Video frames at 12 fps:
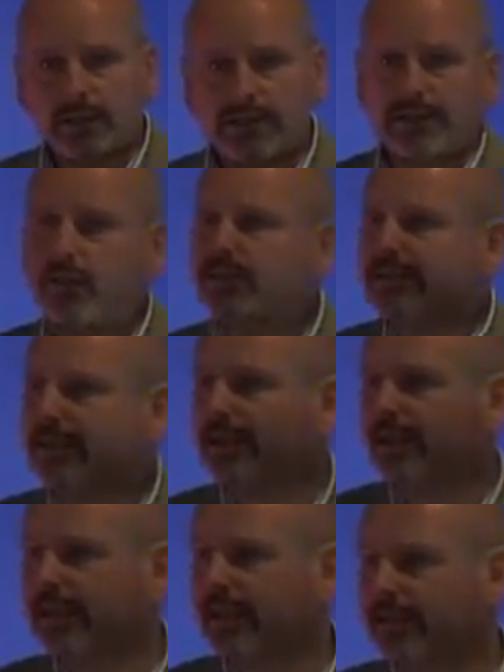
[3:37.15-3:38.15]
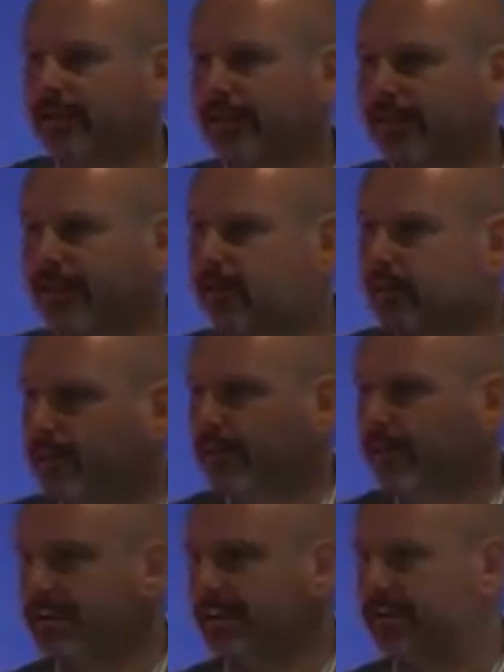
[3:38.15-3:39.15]
it's always had that kind of
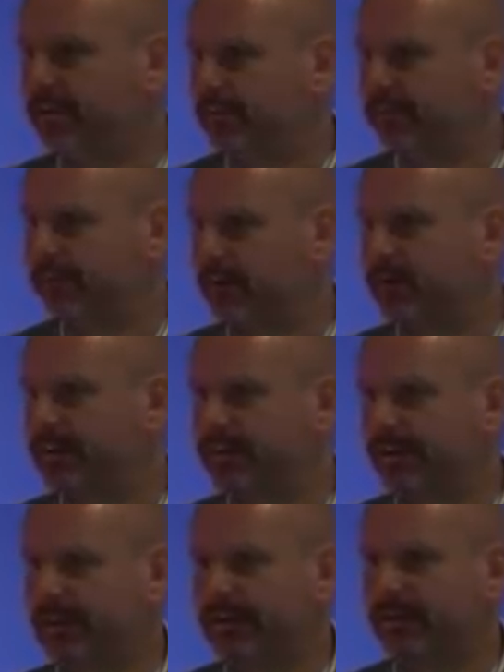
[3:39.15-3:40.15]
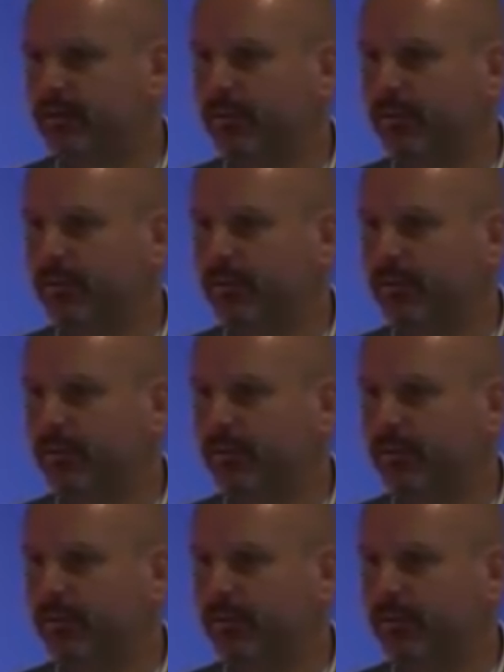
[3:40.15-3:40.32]
therapeutic process.